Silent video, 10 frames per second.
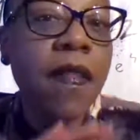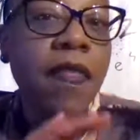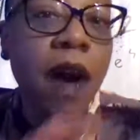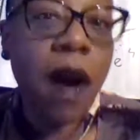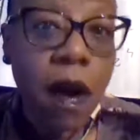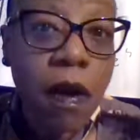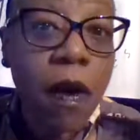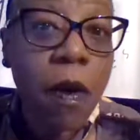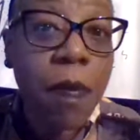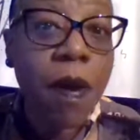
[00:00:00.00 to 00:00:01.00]
the
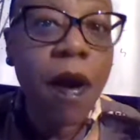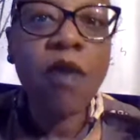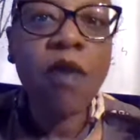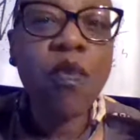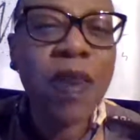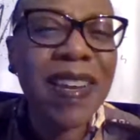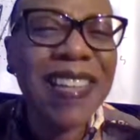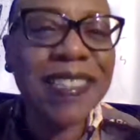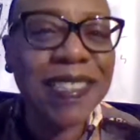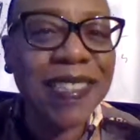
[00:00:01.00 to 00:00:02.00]
hunger part
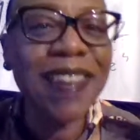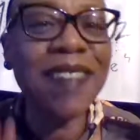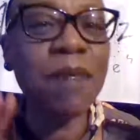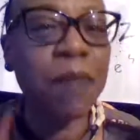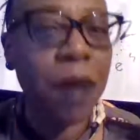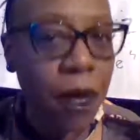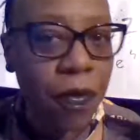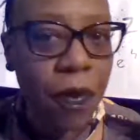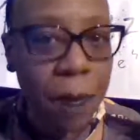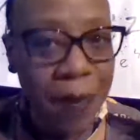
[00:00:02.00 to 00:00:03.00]
really didn't
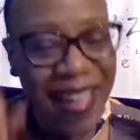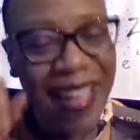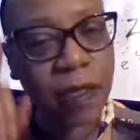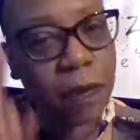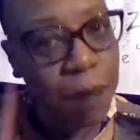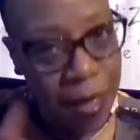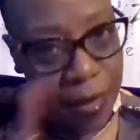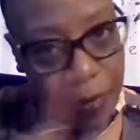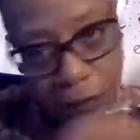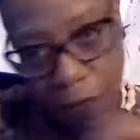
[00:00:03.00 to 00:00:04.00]
bother me as
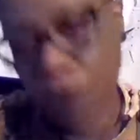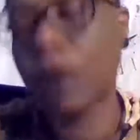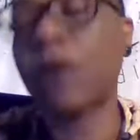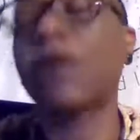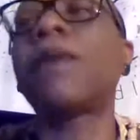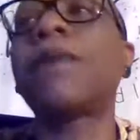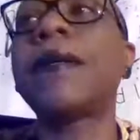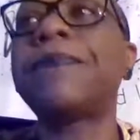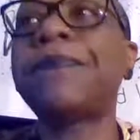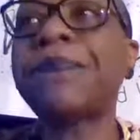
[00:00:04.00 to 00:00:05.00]
bad as I thought it would
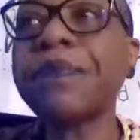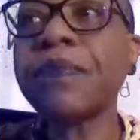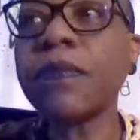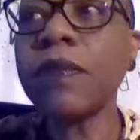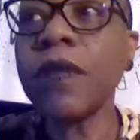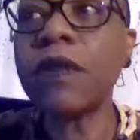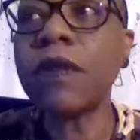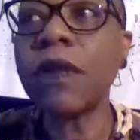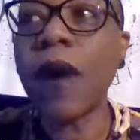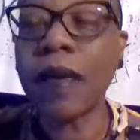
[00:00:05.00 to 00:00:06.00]
be.
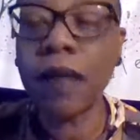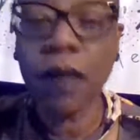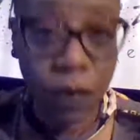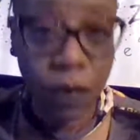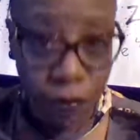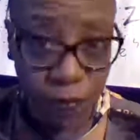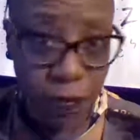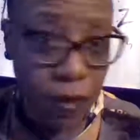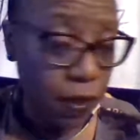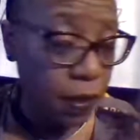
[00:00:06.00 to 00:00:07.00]
So I couldn't
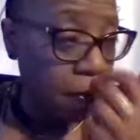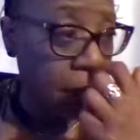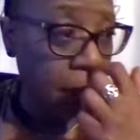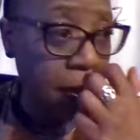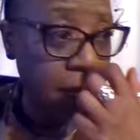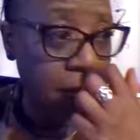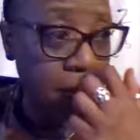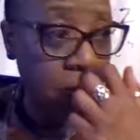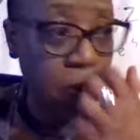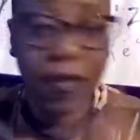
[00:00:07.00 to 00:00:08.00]
eat anything, like I
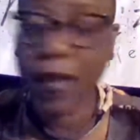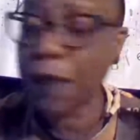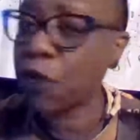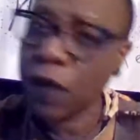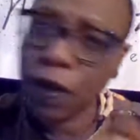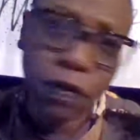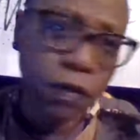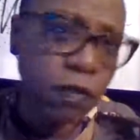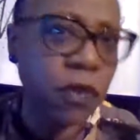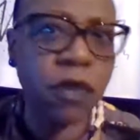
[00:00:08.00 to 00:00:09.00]
said. So I kept drinking
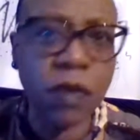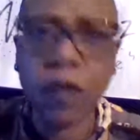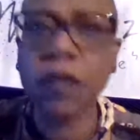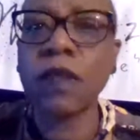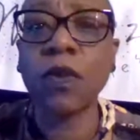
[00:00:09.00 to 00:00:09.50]
juices